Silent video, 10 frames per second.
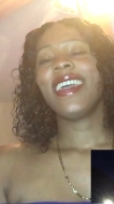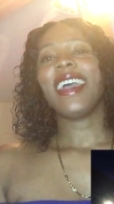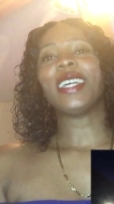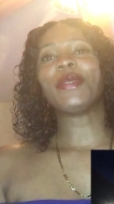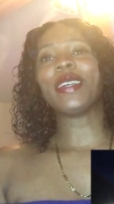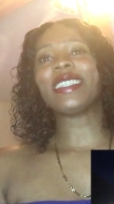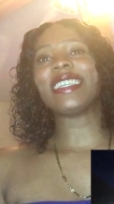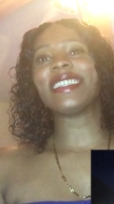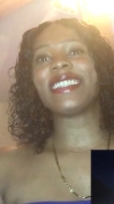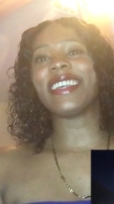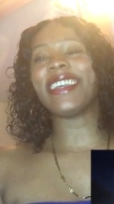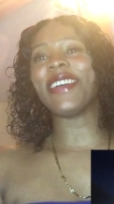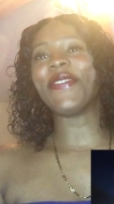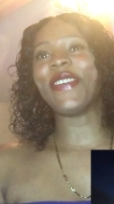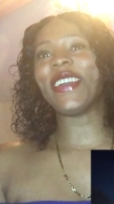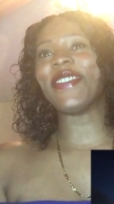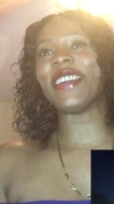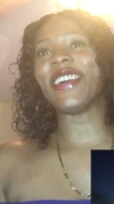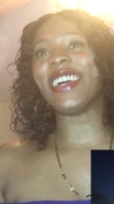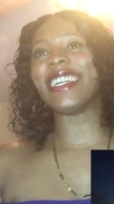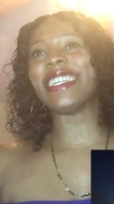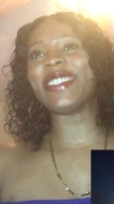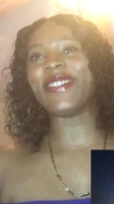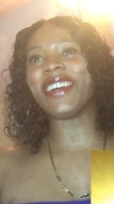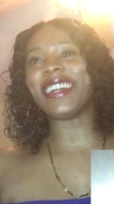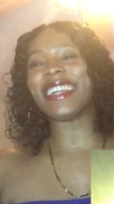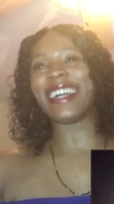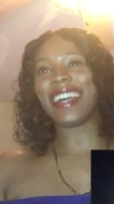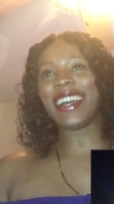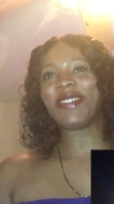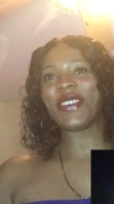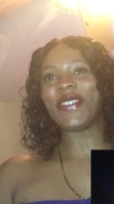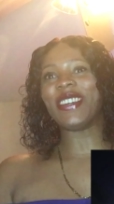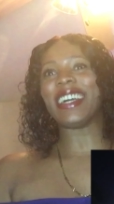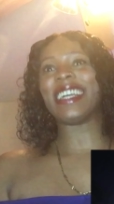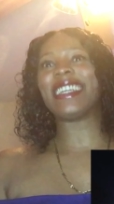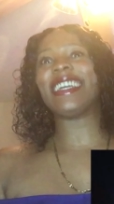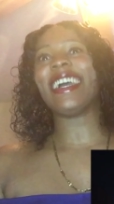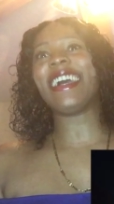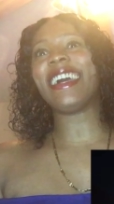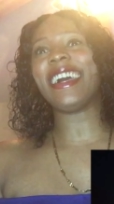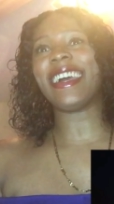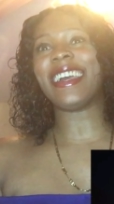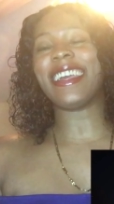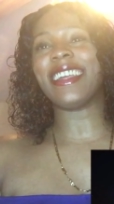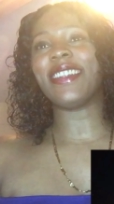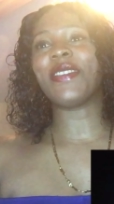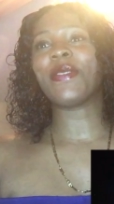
Especially see your favorite artist walk up. Oh my god.